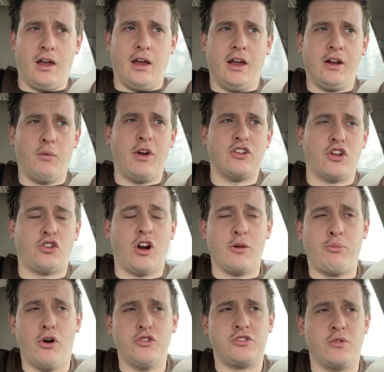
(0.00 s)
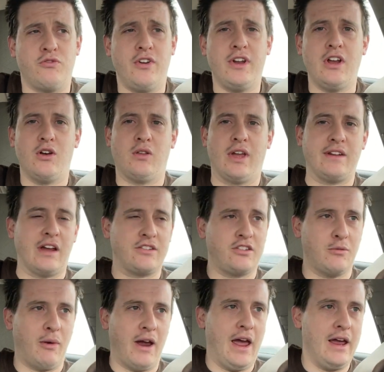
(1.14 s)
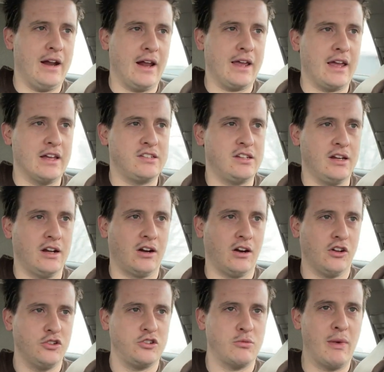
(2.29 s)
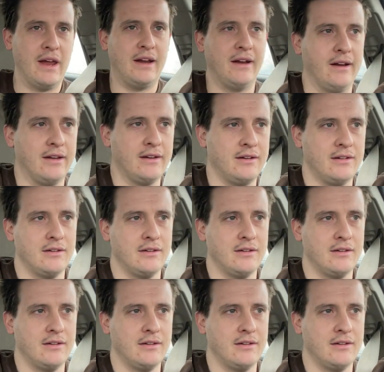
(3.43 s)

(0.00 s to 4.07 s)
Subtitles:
anyways, I'll try to post some video like next to my head, I guess. Here I'll do some editing.